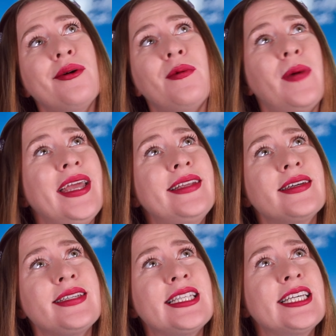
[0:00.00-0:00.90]
When
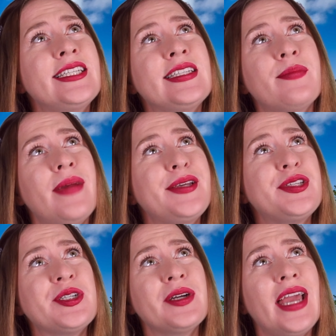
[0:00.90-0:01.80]
does this
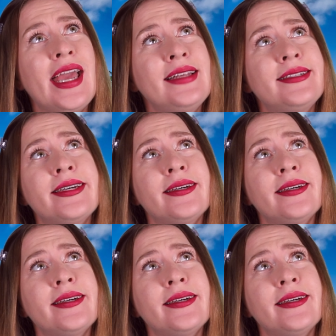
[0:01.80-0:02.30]
semester end?